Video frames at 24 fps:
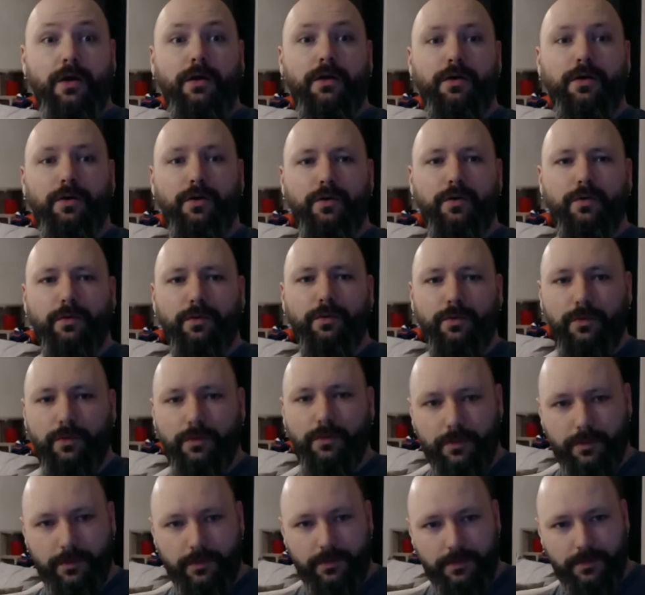Oh,
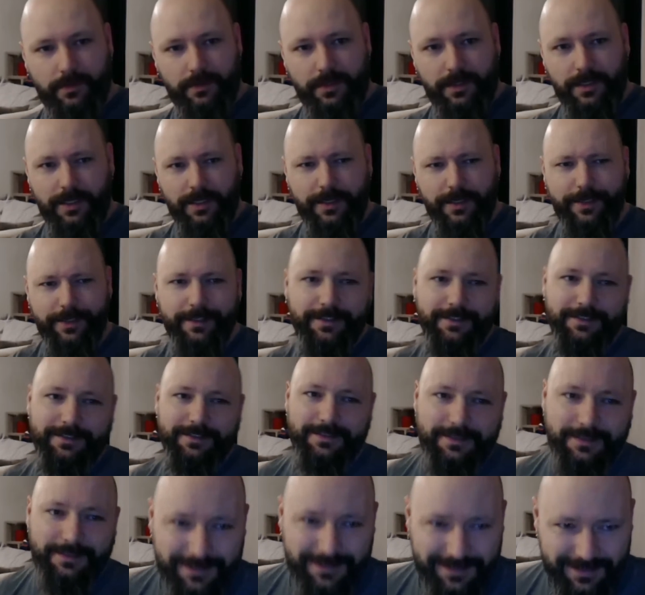hi.
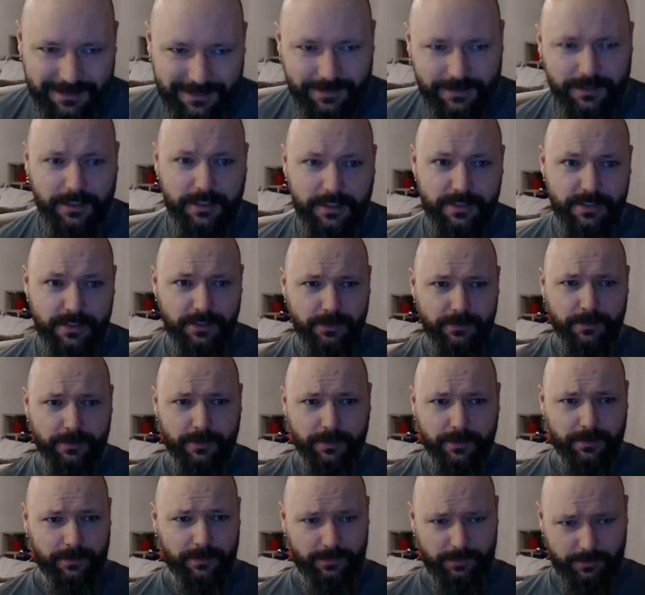It's Luke.
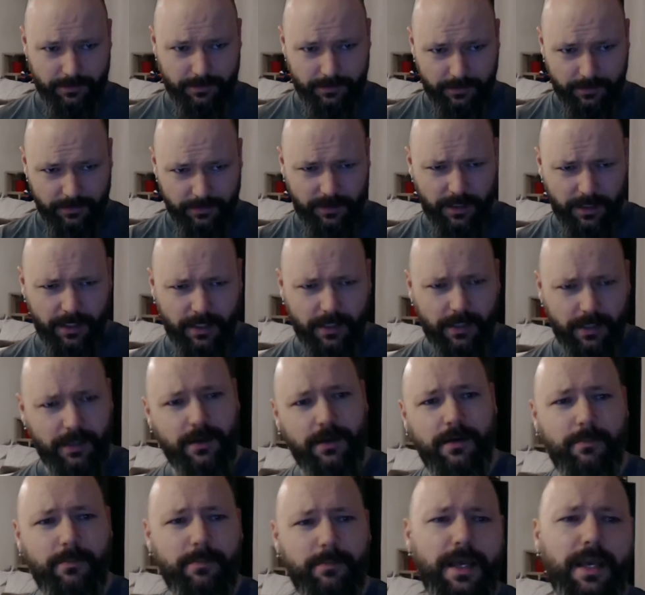Yeah,
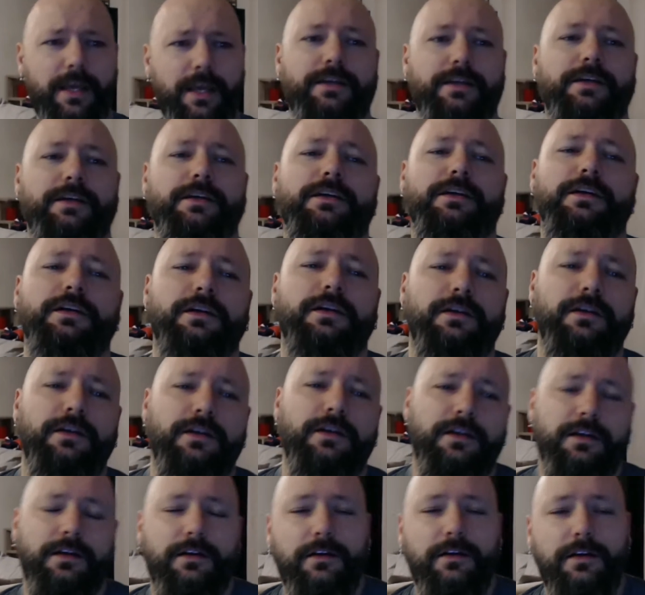I'm back.
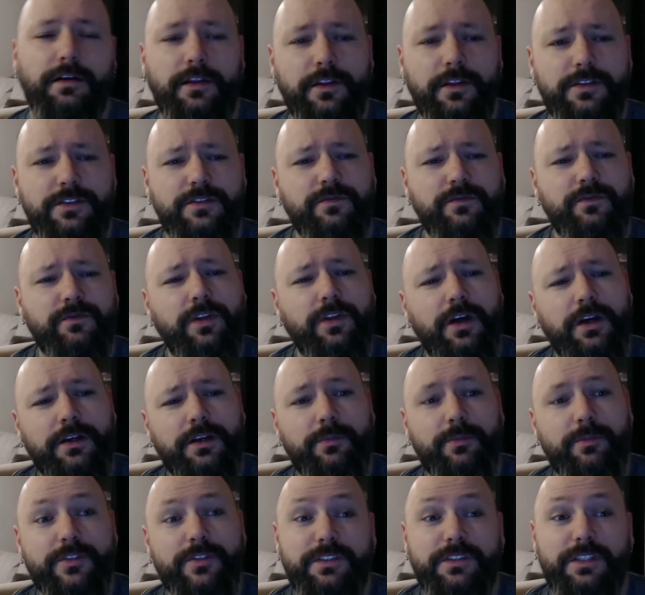This is vlog
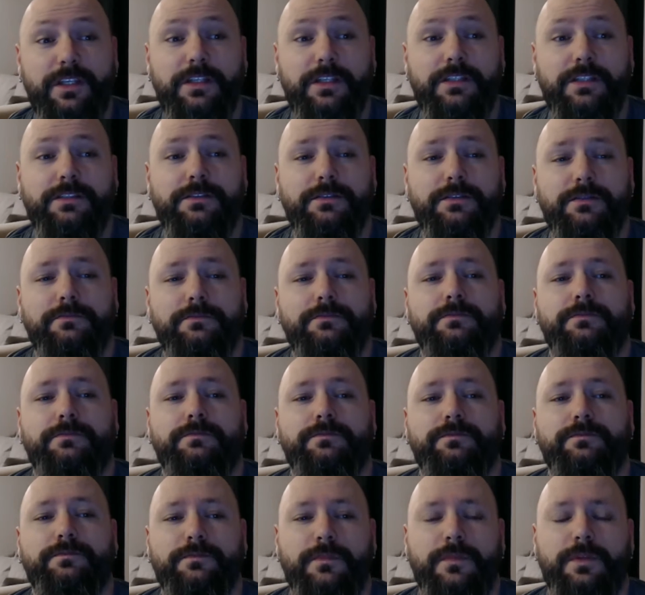number six.
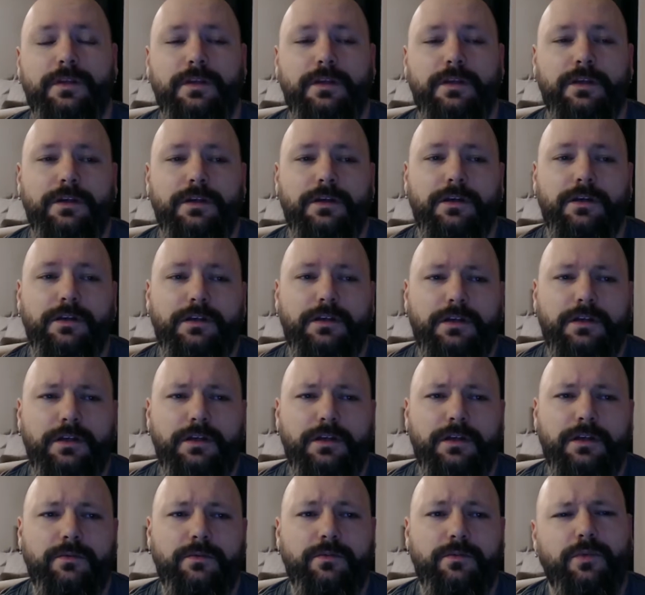
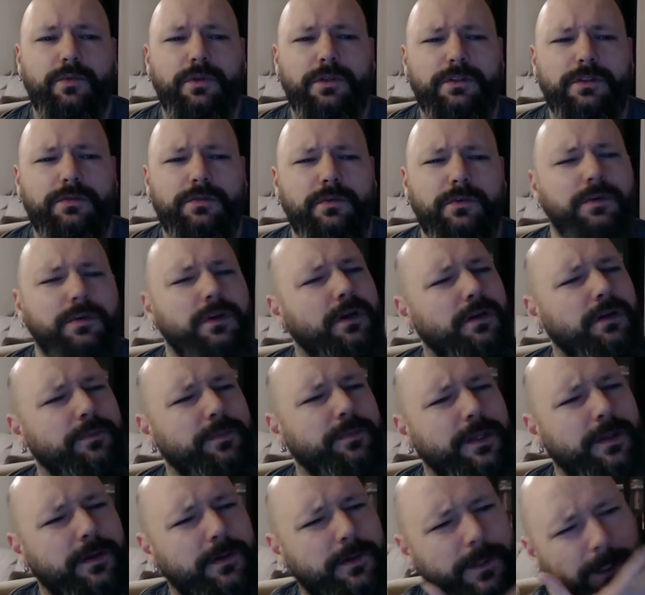Well, I've been
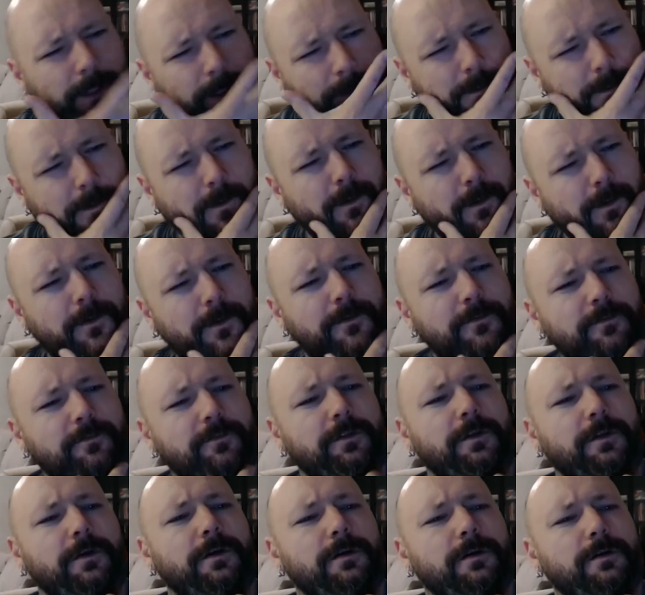calling it art
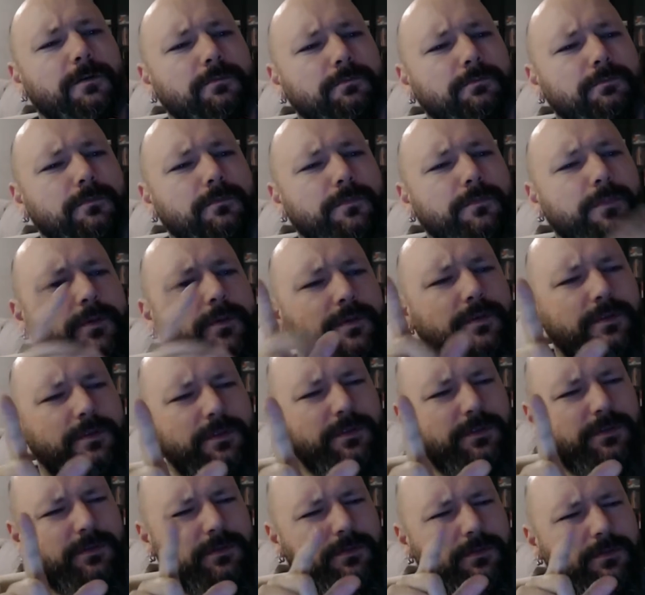vlog. Maybe,
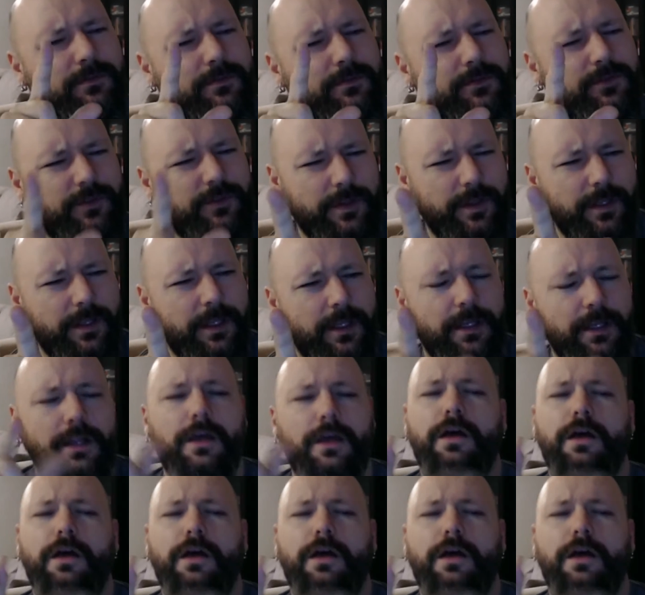let's try that again.